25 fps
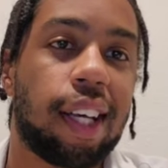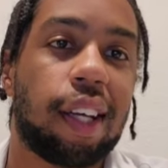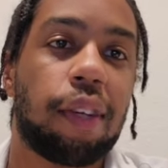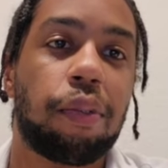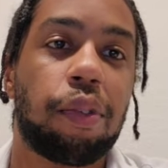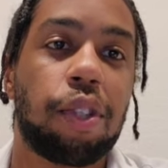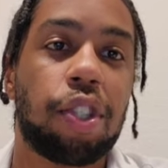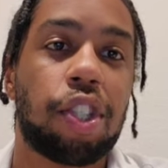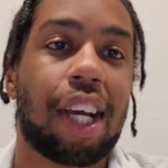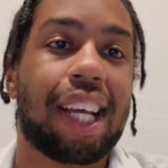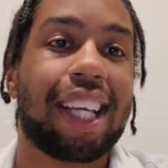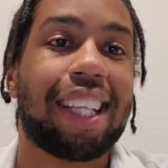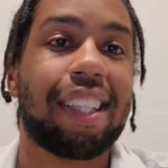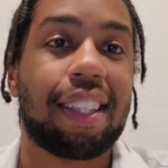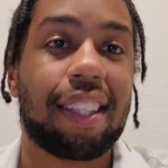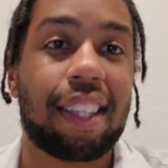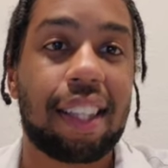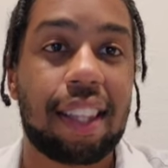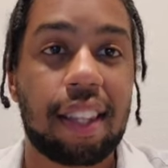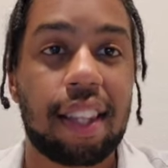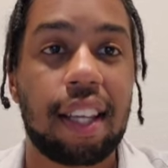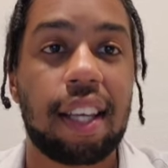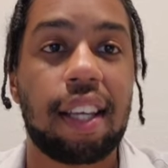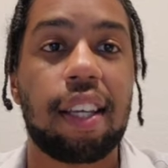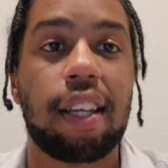which I
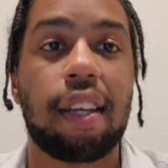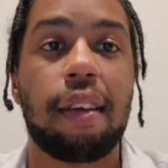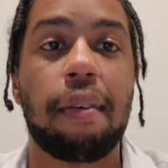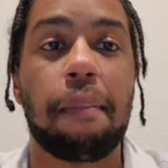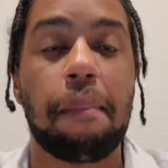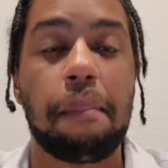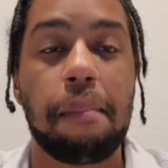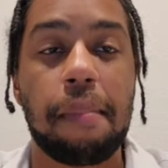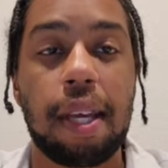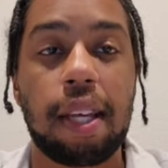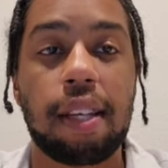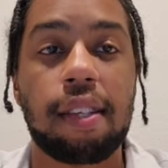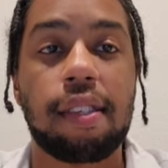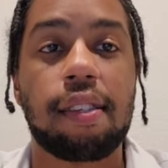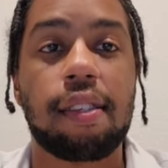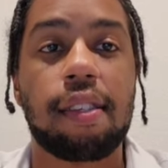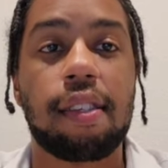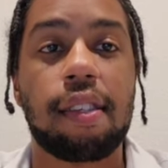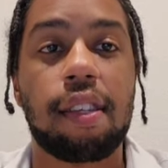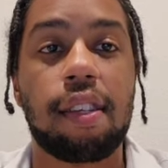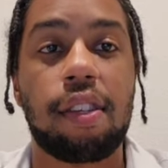think makes